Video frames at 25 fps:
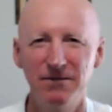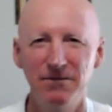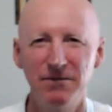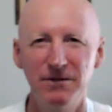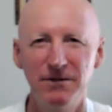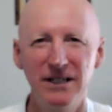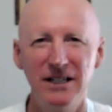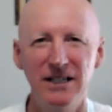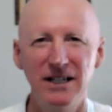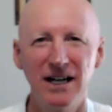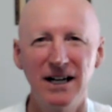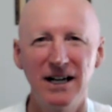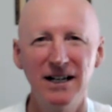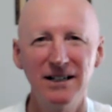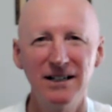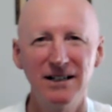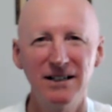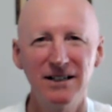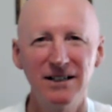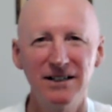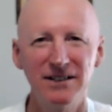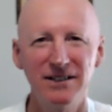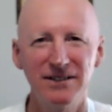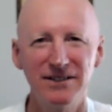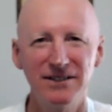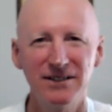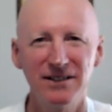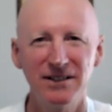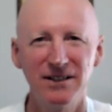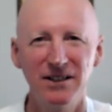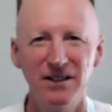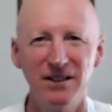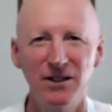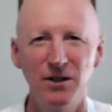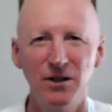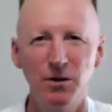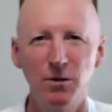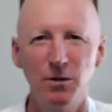Regardless,
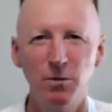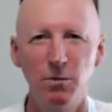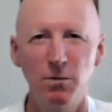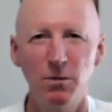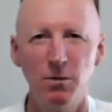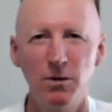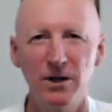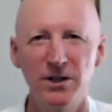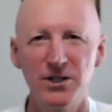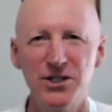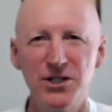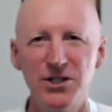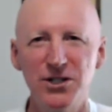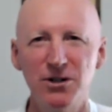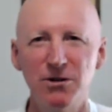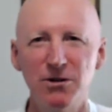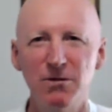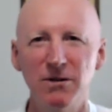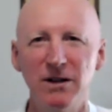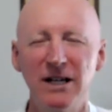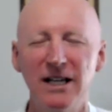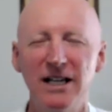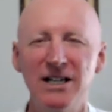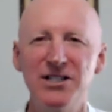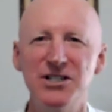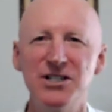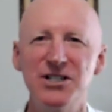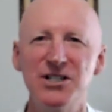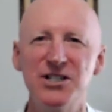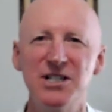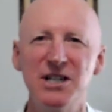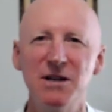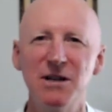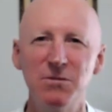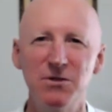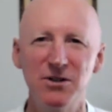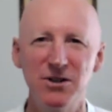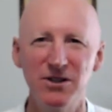what's your
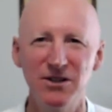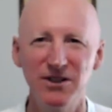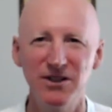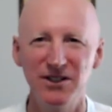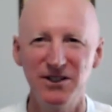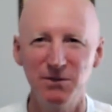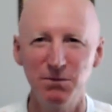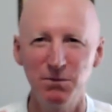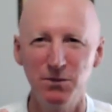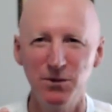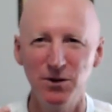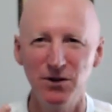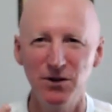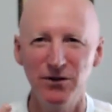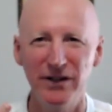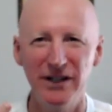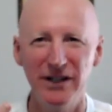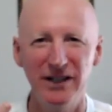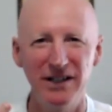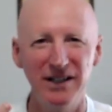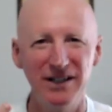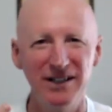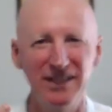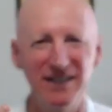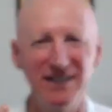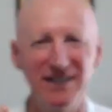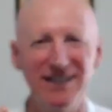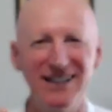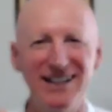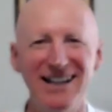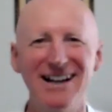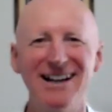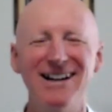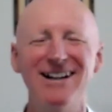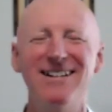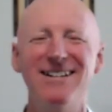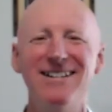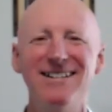relationship to this movie
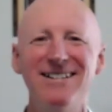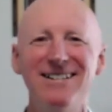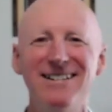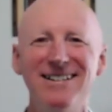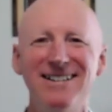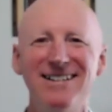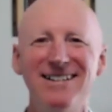now?